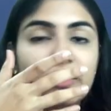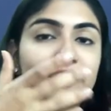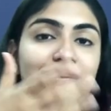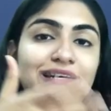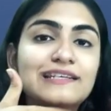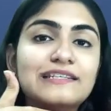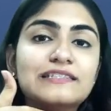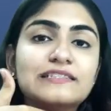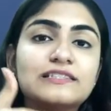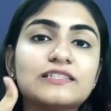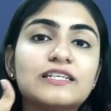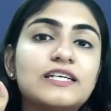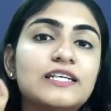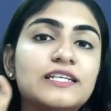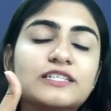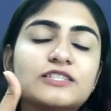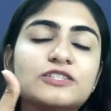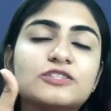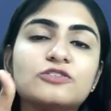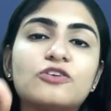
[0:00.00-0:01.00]
It
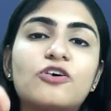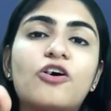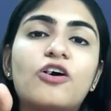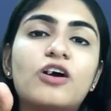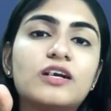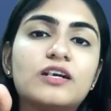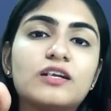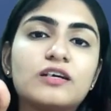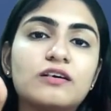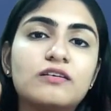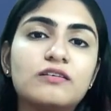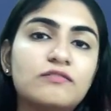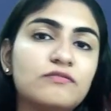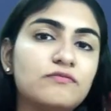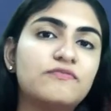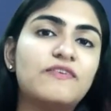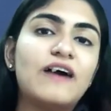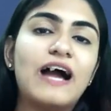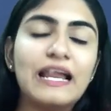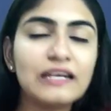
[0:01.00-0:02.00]
is not
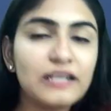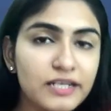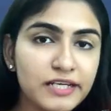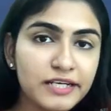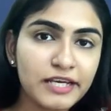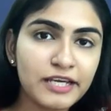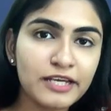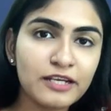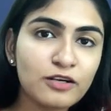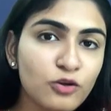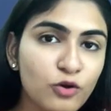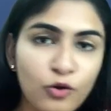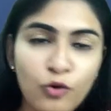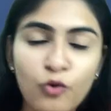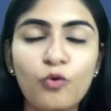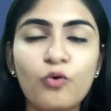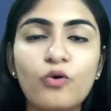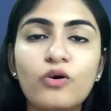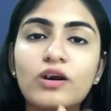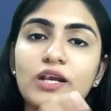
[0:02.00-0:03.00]
valid in
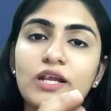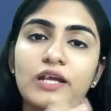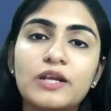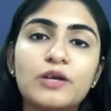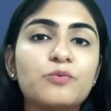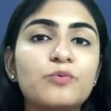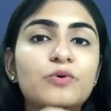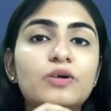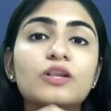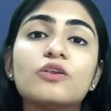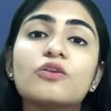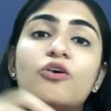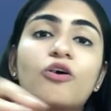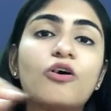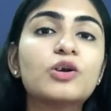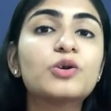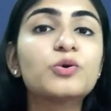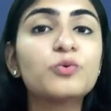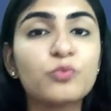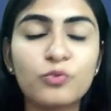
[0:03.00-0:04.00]
court, it will
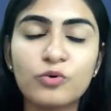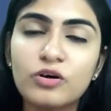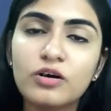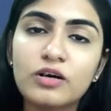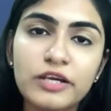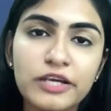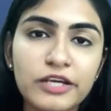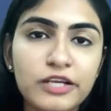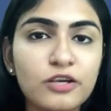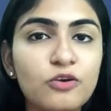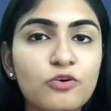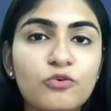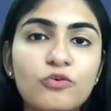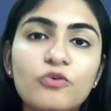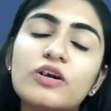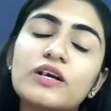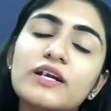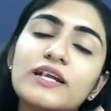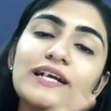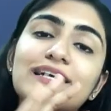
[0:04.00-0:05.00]
not work in
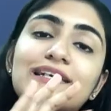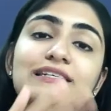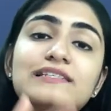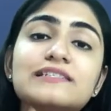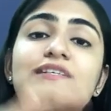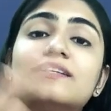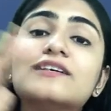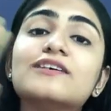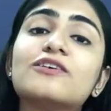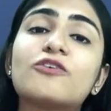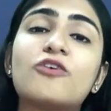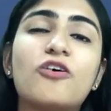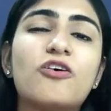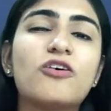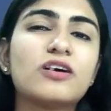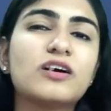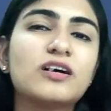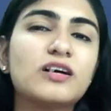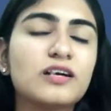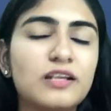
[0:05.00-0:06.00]
court, it is a
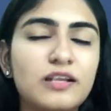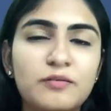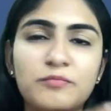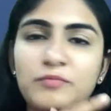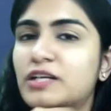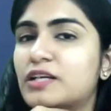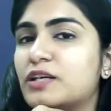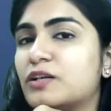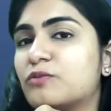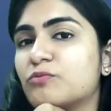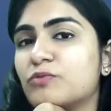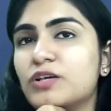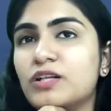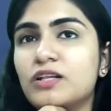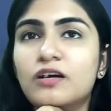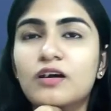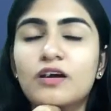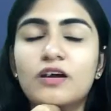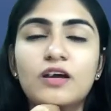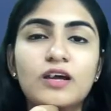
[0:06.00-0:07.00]
wrong agreement,
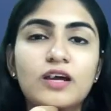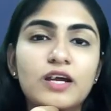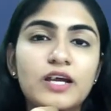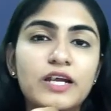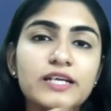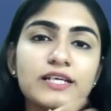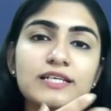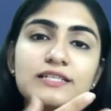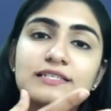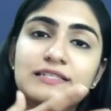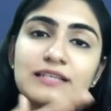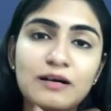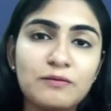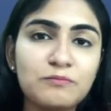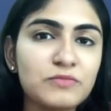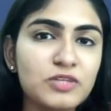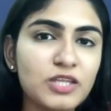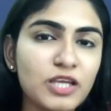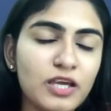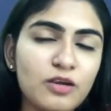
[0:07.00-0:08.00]
it is
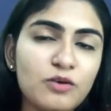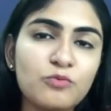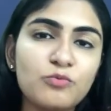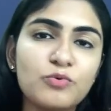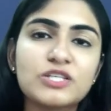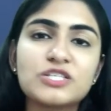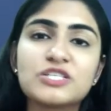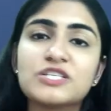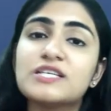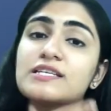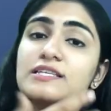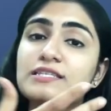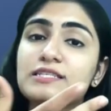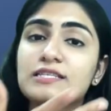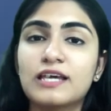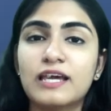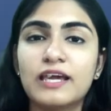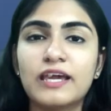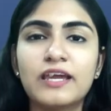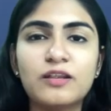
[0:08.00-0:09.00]
something which is
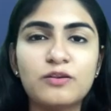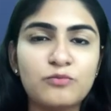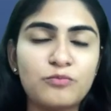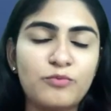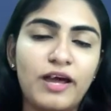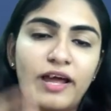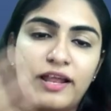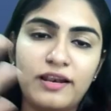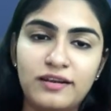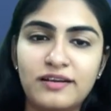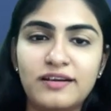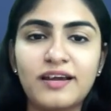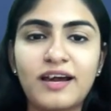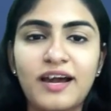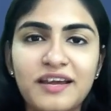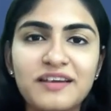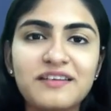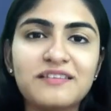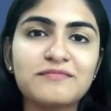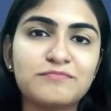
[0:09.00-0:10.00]
invalid.
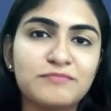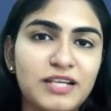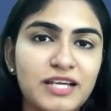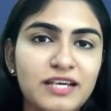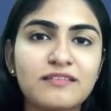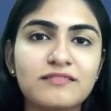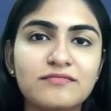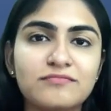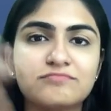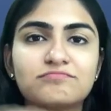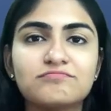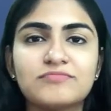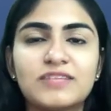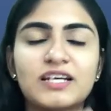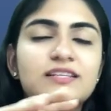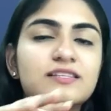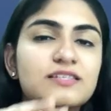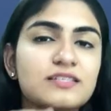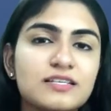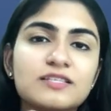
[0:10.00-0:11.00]
I like,
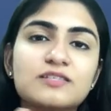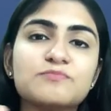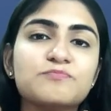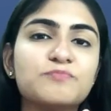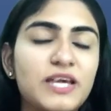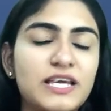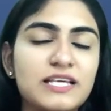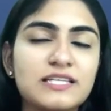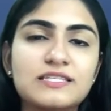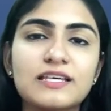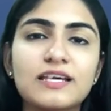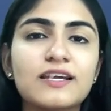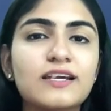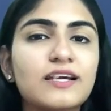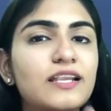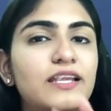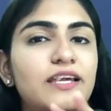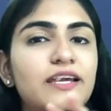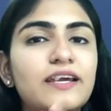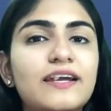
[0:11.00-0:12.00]
it's
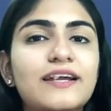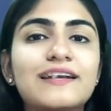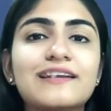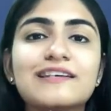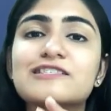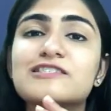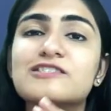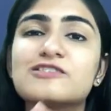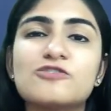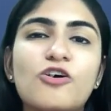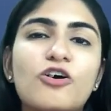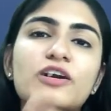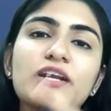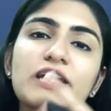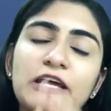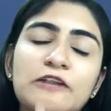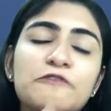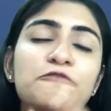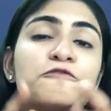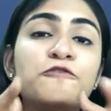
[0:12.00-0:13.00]
basically it is not
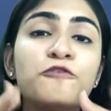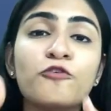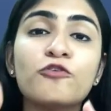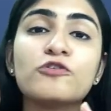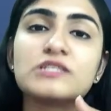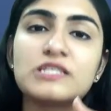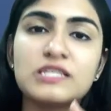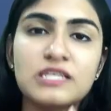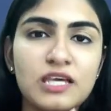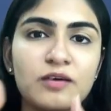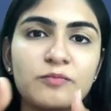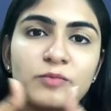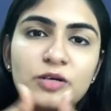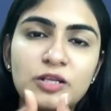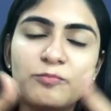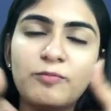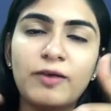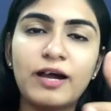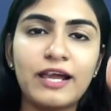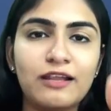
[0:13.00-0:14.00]

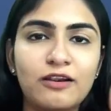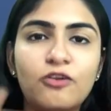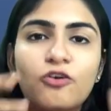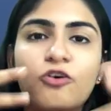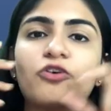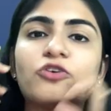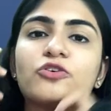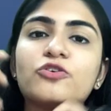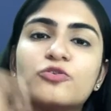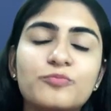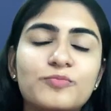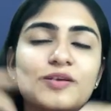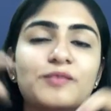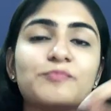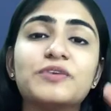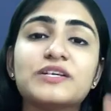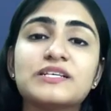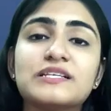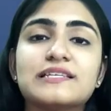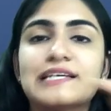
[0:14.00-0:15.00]
enforceable by law, to be
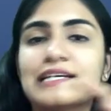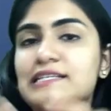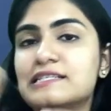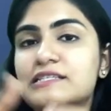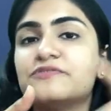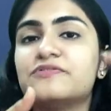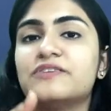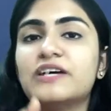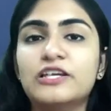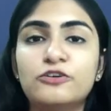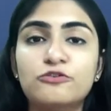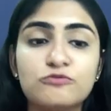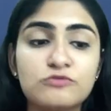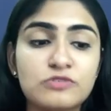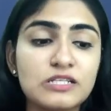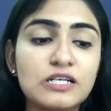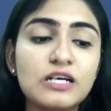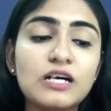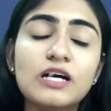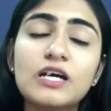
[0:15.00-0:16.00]
precise, if I use
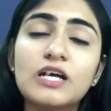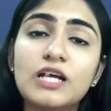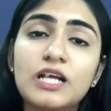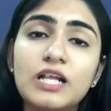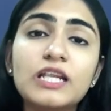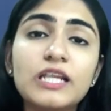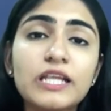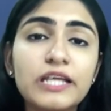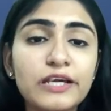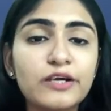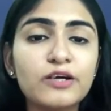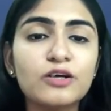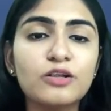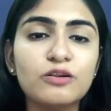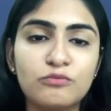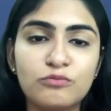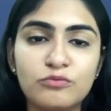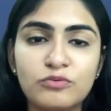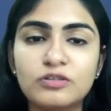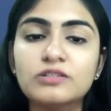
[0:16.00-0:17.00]
the
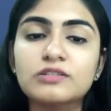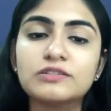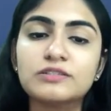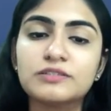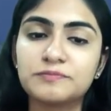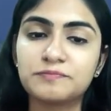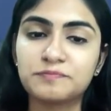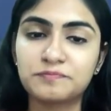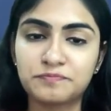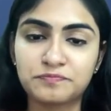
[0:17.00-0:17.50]
legal words.